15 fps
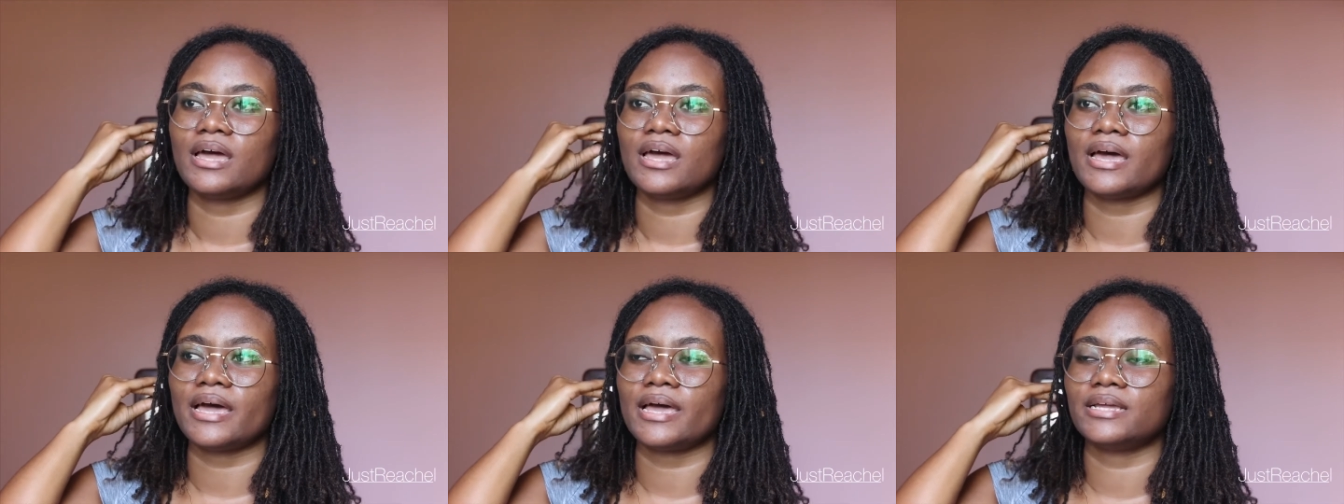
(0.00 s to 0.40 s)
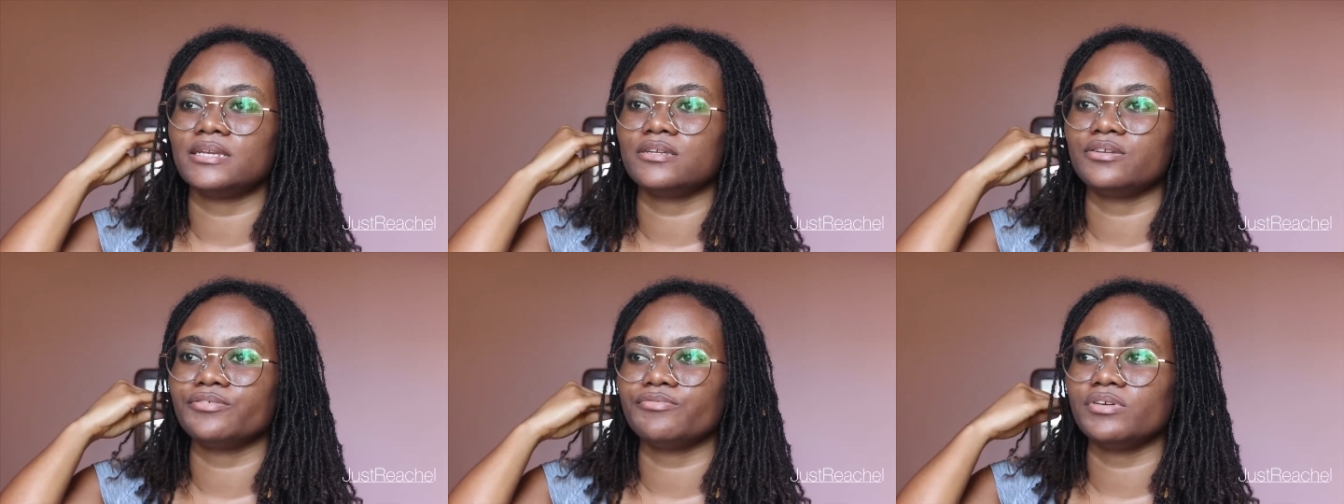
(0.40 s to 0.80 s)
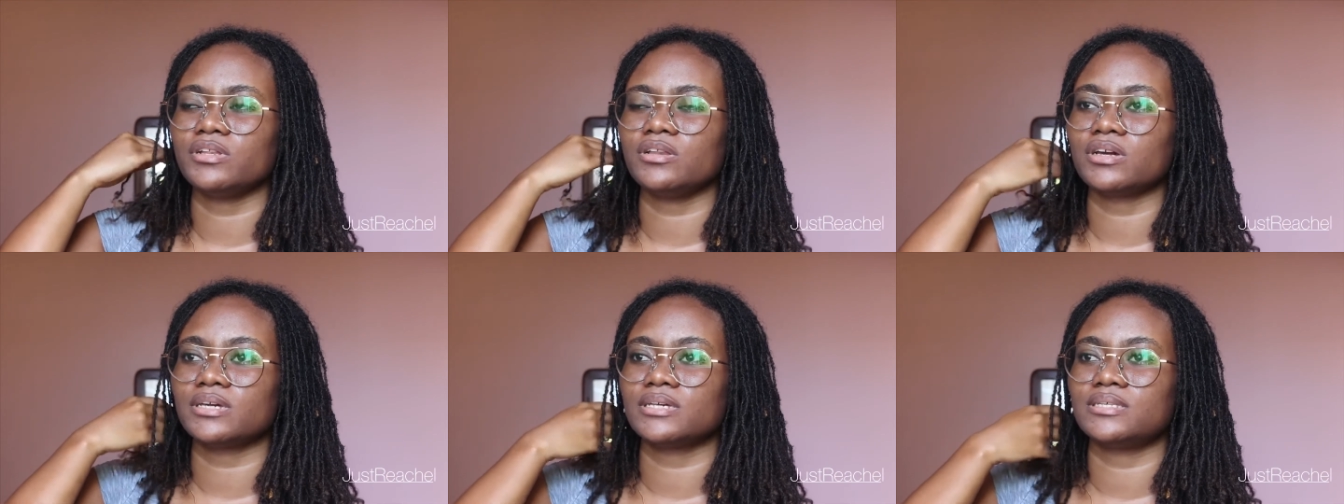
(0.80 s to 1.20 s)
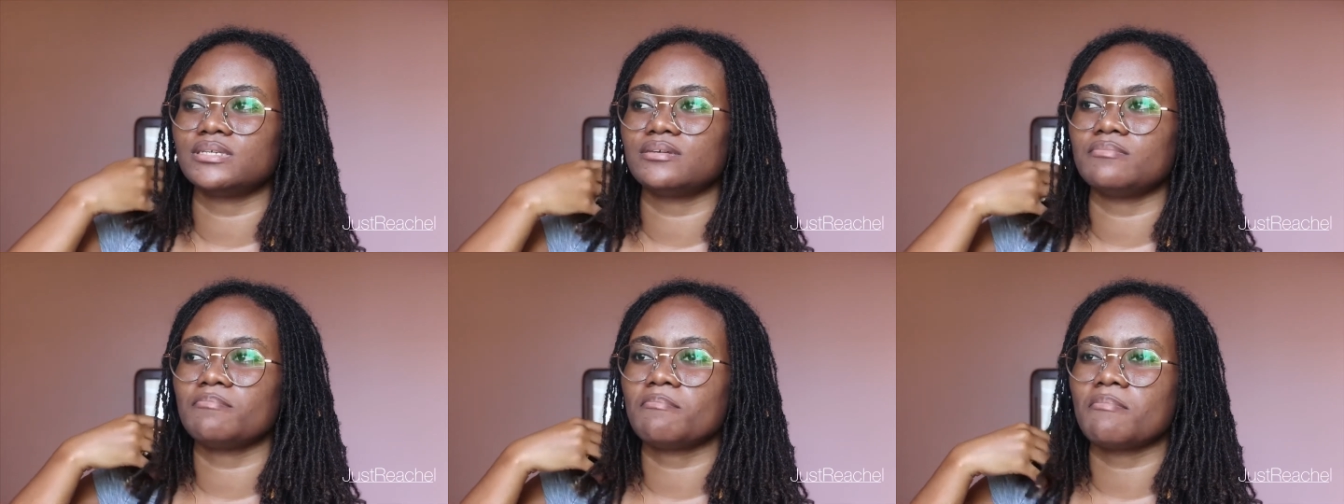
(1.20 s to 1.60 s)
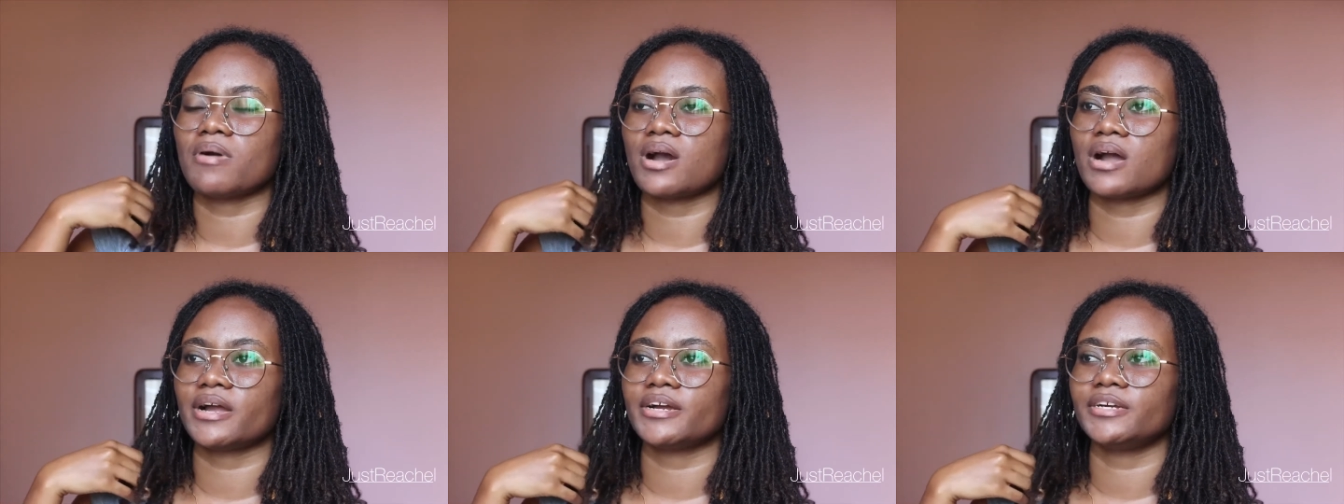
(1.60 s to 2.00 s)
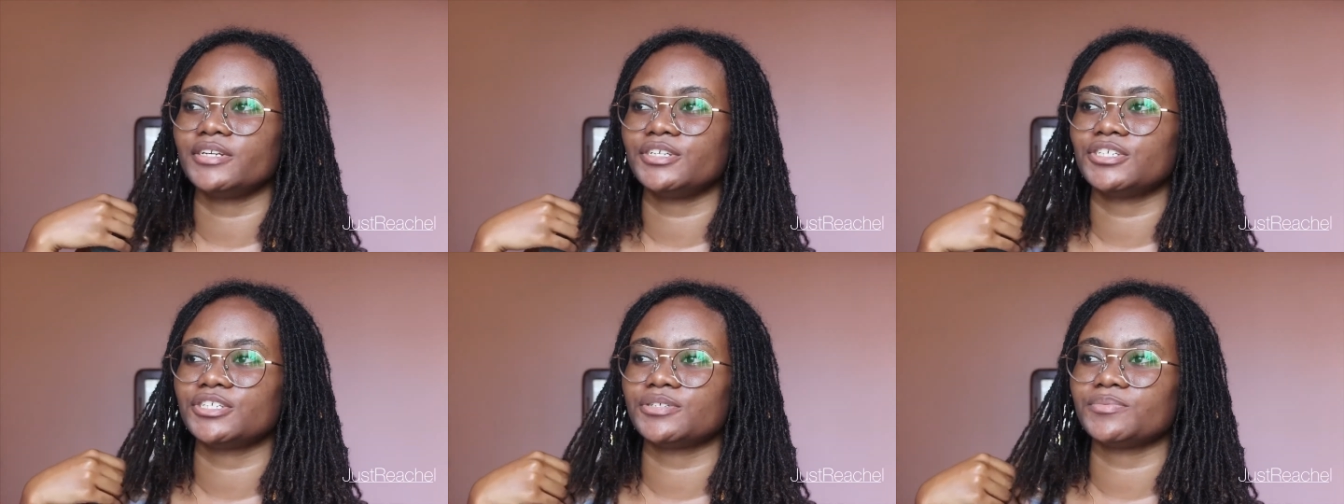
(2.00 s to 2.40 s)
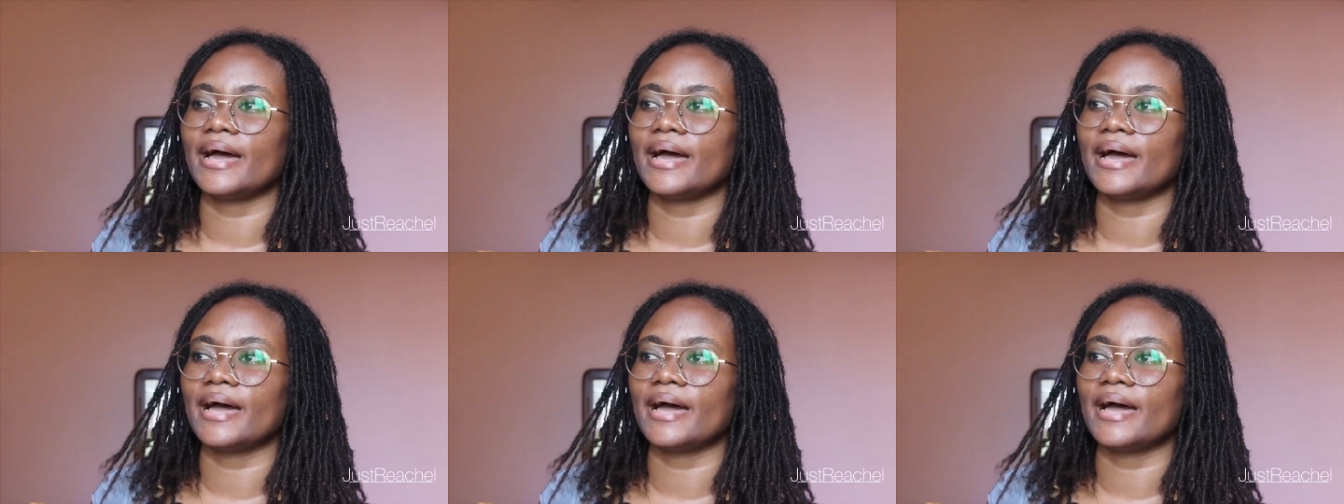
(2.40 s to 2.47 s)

I didn't relock it in March.